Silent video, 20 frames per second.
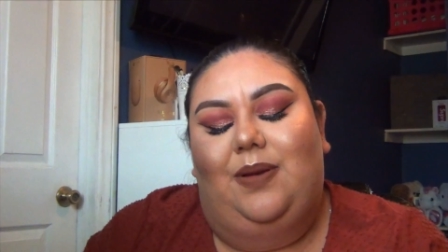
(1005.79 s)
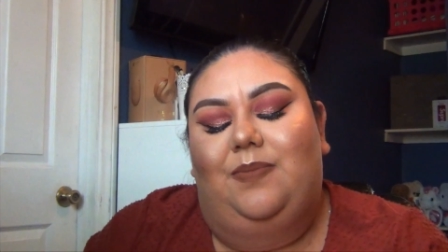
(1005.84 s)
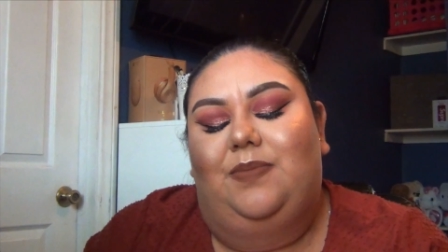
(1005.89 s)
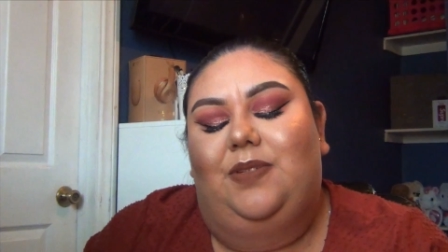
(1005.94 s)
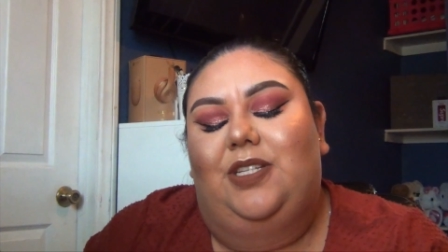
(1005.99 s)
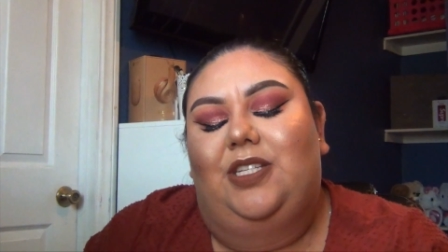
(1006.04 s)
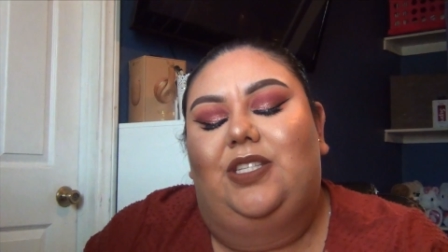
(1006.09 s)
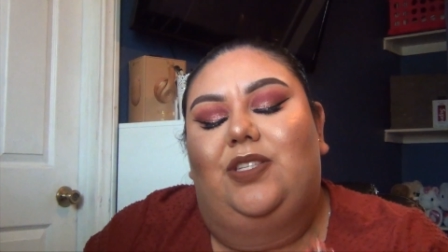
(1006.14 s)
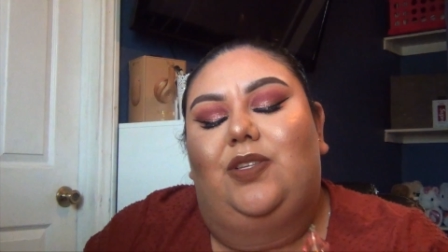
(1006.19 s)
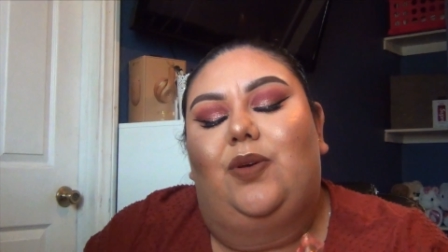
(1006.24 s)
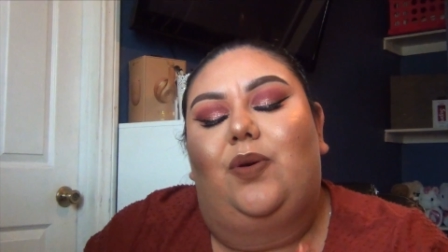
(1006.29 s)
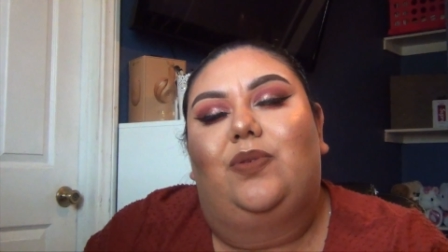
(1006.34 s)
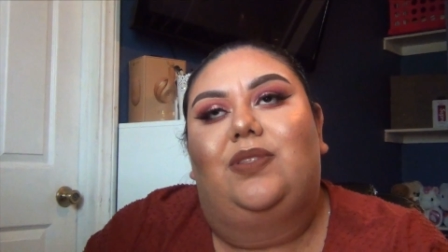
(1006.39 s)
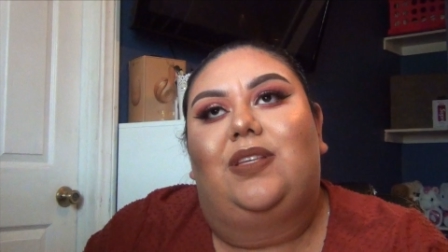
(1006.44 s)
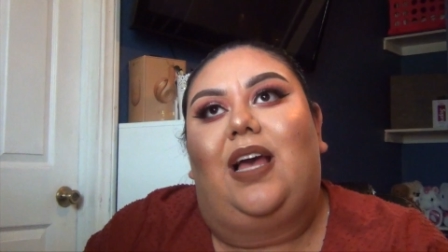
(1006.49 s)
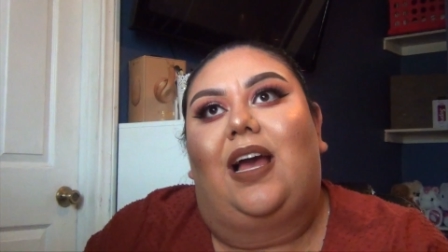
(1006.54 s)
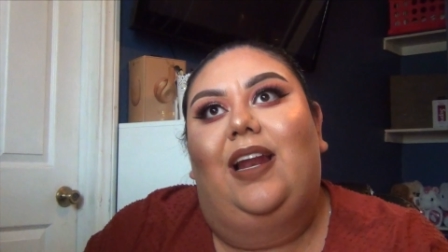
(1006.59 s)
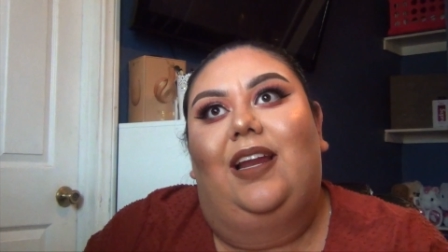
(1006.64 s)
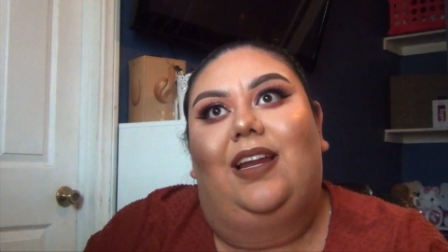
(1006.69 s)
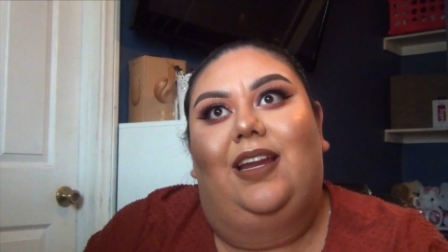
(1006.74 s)
just so
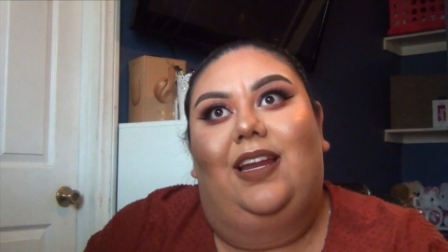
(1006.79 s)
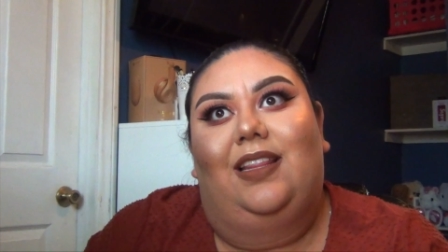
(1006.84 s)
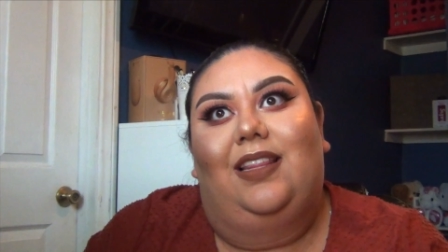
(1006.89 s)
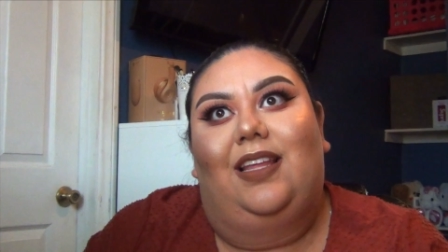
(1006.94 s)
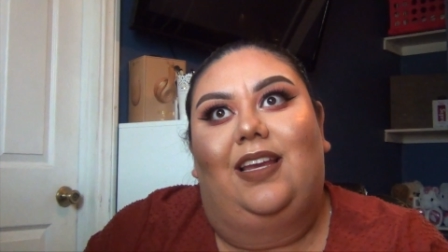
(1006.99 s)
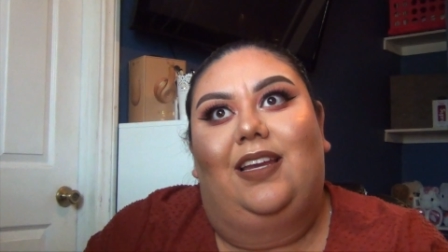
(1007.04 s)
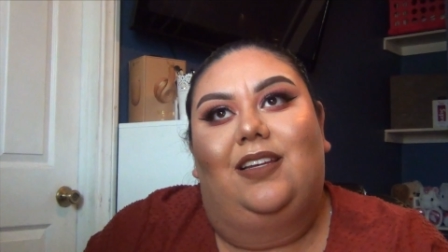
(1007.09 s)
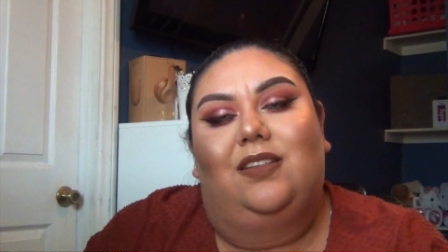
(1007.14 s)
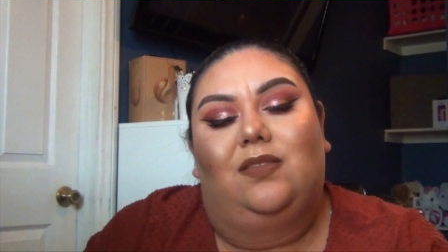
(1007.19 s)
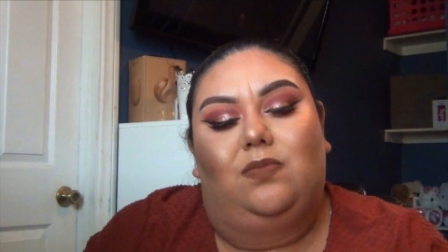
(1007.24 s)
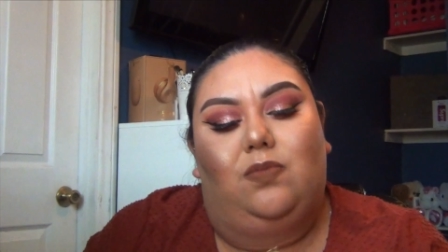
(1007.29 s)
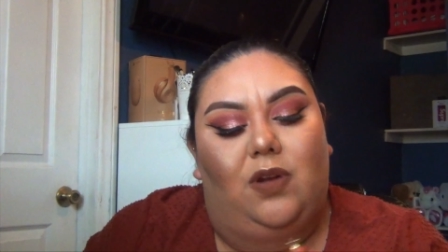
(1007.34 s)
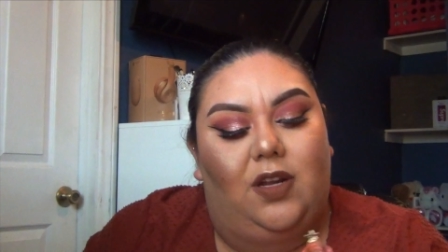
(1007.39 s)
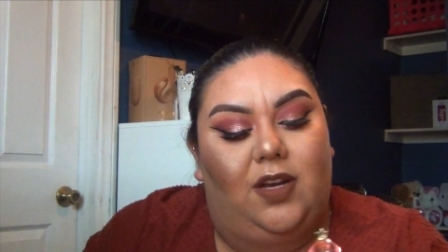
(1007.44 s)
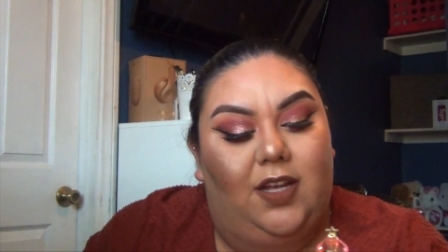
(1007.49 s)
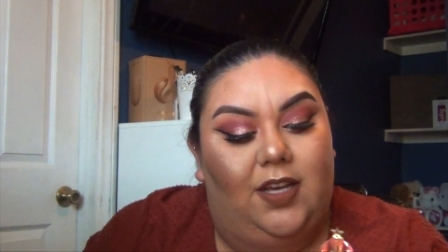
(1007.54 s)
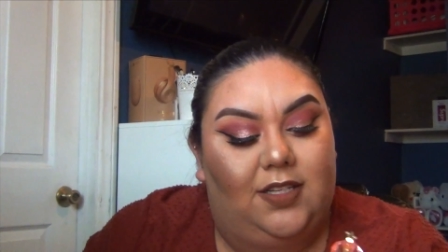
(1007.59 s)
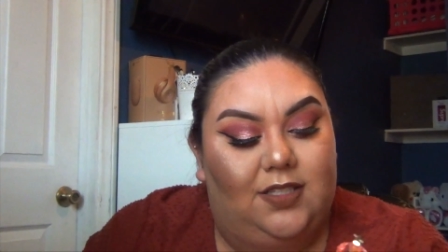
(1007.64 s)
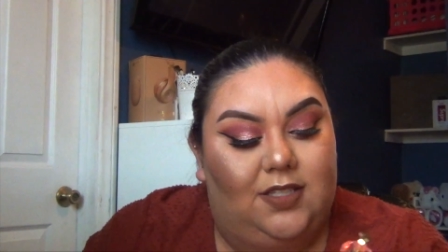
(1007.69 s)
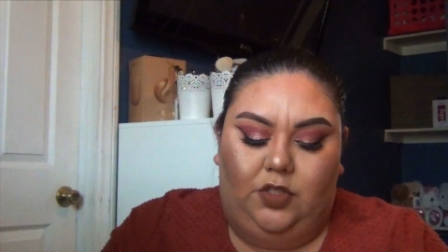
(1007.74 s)
sad I didn't like his
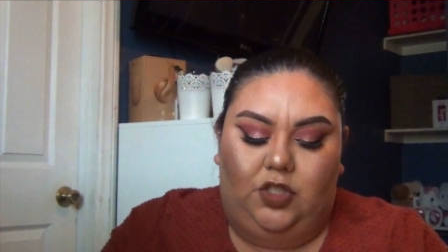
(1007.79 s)
products.